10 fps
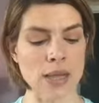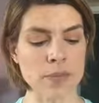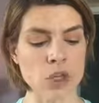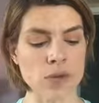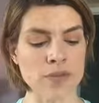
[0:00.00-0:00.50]

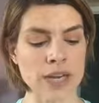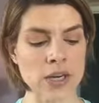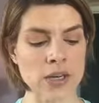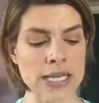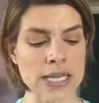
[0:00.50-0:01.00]
you're
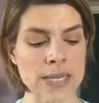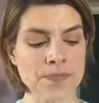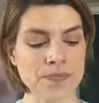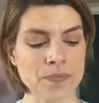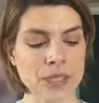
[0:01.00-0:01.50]
very
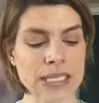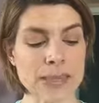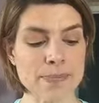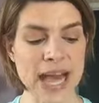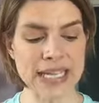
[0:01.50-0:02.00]

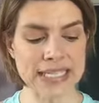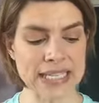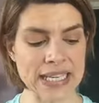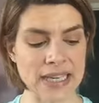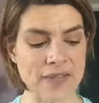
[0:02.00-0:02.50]

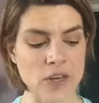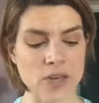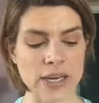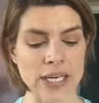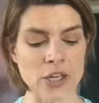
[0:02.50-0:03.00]
competitive, you're
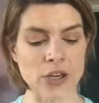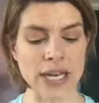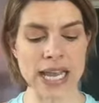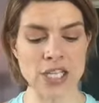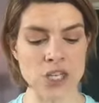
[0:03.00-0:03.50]
very
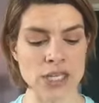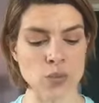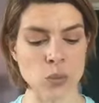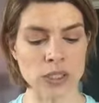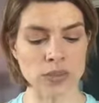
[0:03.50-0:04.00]

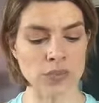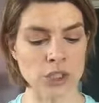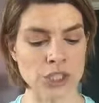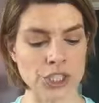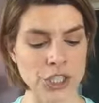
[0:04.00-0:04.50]
courageous,
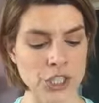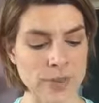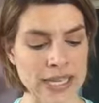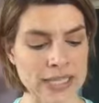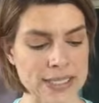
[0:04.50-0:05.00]
willful,
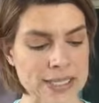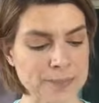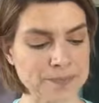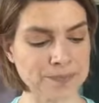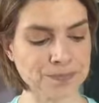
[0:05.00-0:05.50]
determined,
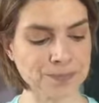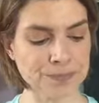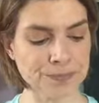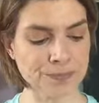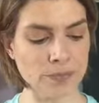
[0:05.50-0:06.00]

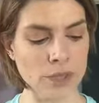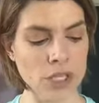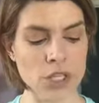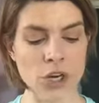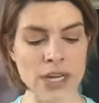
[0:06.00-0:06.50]

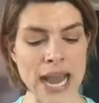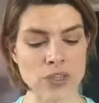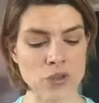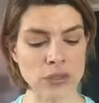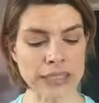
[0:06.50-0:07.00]
you're a
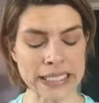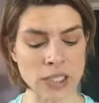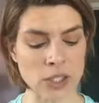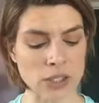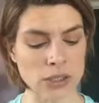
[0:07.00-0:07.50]
natural
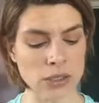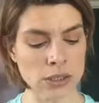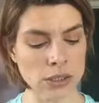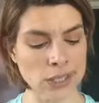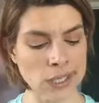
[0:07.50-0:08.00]
leader,
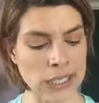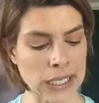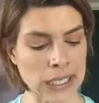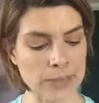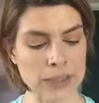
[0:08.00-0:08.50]

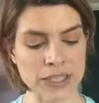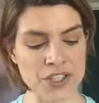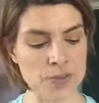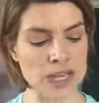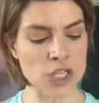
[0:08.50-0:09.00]
clear
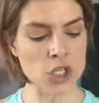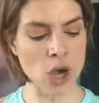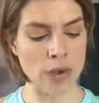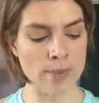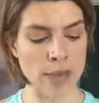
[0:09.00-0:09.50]
speech,
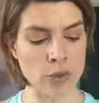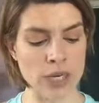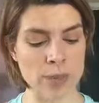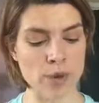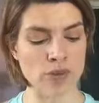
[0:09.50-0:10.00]
sharp
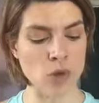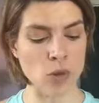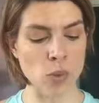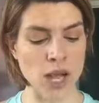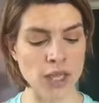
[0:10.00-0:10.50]
memory,
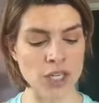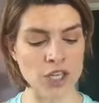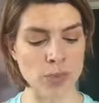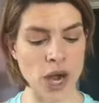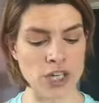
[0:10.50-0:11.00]
perform well
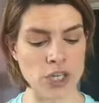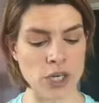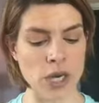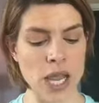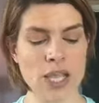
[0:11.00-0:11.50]
under
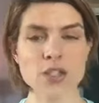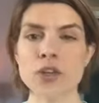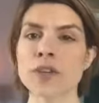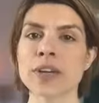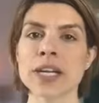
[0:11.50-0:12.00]
pressure. So
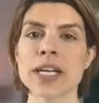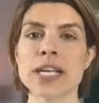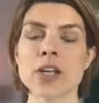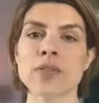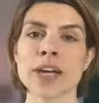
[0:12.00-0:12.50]
you're
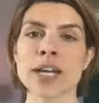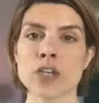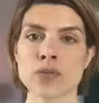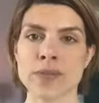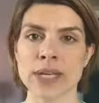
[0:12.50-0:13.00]
very
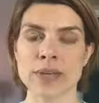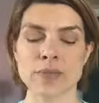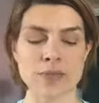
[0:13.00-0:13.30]
driven,